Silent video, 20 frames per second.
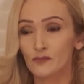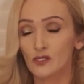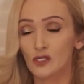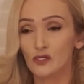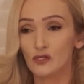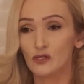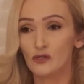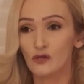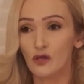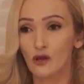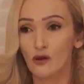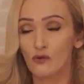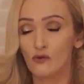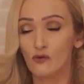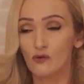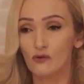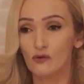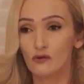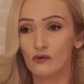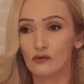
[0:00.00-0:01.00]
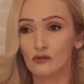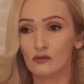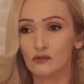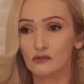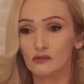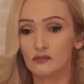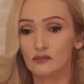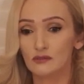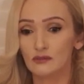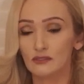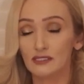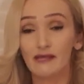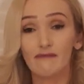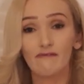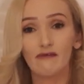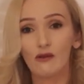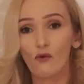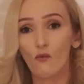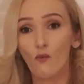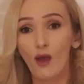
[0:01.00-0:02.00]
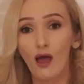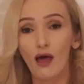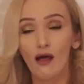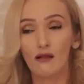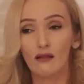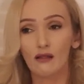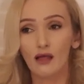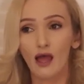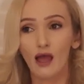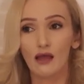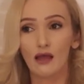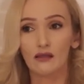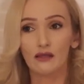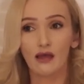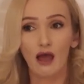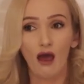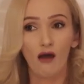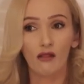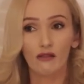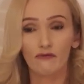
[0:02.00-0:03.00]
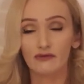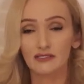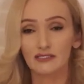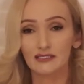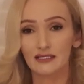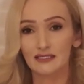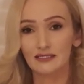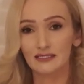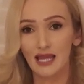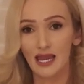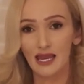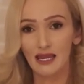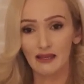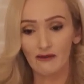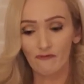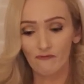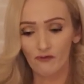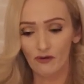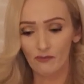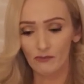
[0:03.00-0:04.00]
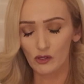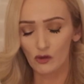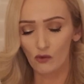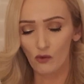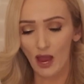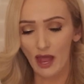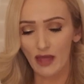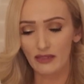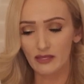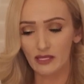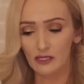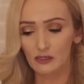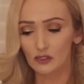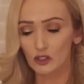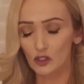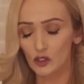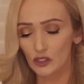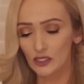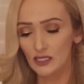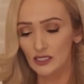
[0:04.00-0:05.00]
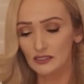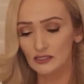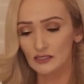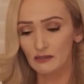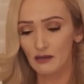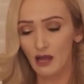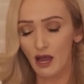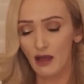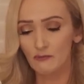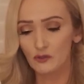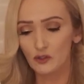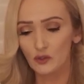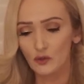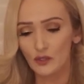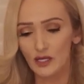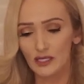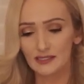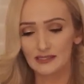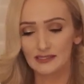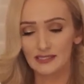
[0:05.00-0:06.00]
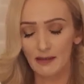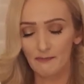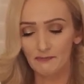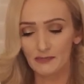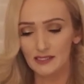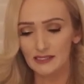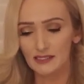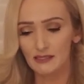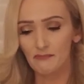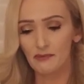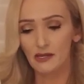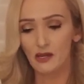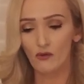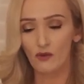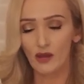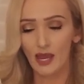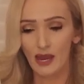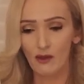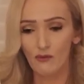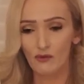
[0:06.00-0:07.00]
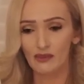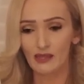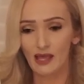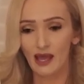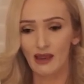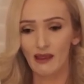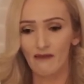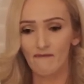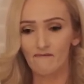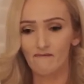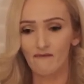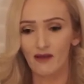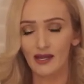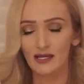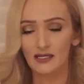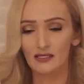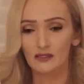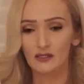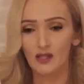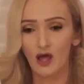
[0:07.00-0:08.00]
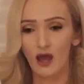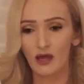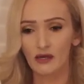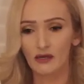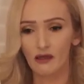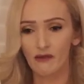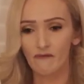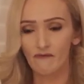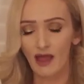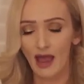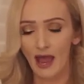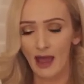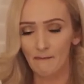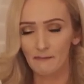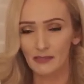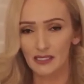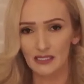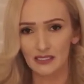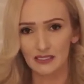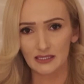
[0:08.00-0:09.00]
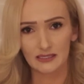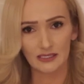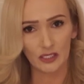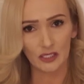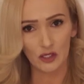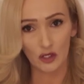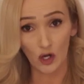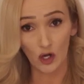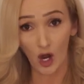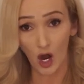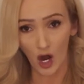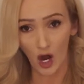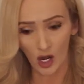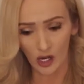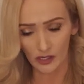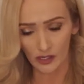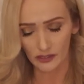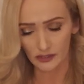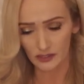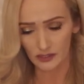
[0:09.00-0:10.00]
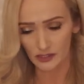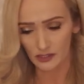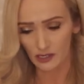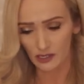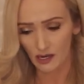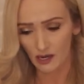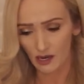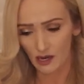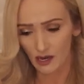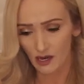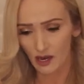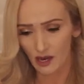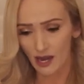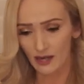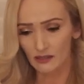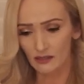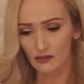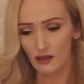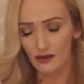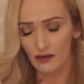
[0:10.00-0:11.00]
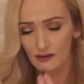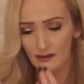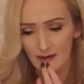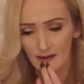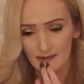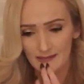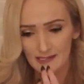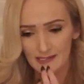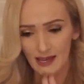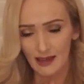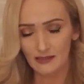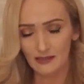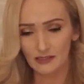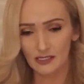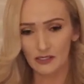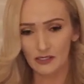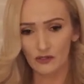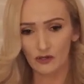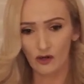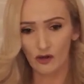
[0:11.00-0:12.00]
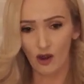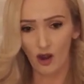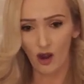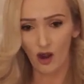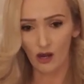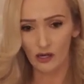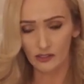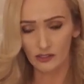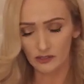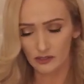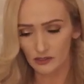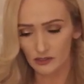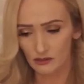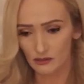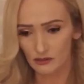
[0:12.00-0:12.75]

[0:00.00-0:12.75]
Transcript: you know, living well, all of a sudden taken from you, and then learning to come to an acceptance and be okay with that, and find a lot of happiness in your heart and a lot of content in your heart.